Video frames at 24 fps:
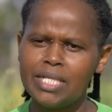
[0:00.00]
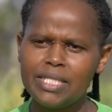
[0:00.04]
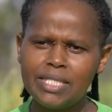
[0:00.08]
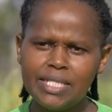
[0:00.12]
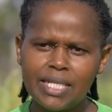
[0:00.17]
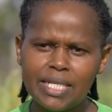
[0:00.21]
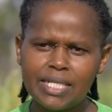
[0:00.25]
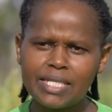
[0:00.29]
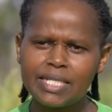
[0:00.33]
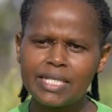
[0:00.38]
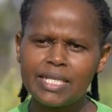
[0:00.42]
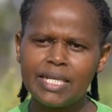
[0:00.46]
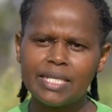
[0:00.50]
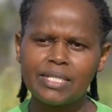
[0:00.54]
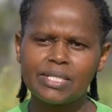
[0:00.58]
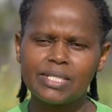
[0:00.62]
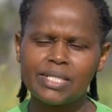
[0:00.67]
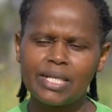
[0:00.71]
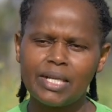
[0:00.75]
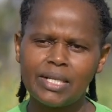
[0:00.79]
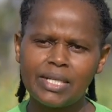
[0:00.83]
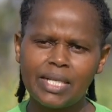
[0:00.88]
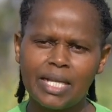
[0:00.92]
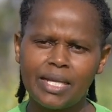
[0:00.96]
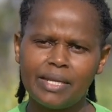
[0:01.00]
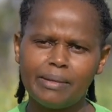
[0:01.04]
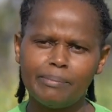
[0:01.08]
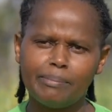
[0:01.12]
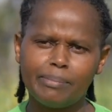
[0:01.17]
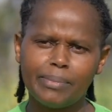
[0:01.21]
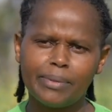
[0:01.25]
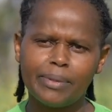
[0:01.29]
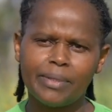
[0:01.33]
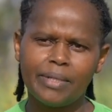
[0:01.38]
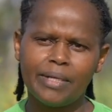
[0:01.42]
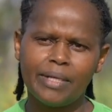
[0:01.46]
just get sun
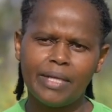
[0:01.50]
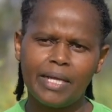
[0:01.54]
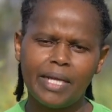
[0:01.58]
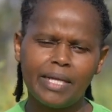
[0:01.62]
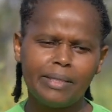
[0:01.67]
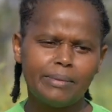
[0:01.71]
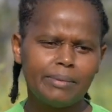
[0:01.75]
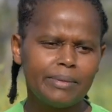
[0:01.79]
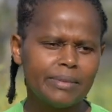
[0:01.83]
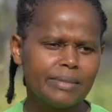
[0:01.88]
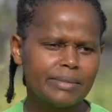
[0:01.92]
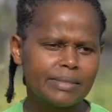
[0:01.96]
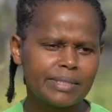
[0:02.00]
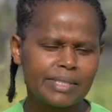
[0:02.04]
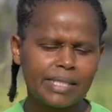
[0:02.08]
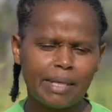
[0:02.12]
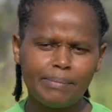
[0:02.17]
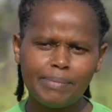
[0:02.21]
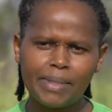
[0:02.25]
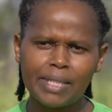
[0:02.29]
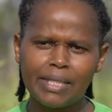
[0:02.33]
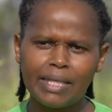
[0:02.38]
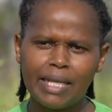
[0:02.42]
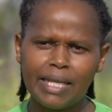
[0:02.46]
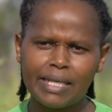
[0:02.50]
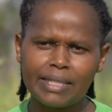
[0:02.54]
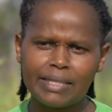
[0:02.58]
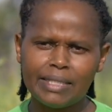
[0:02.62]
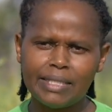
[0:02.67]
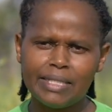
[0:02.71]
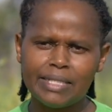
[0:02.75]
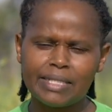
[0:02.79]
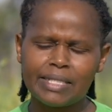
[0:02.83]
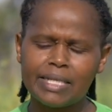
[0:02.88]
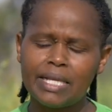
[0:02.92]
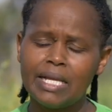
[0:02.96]
hemp and something like
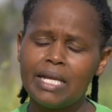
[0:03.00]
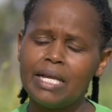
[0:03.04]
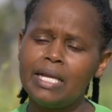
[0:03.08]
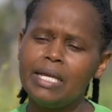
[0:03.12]
this.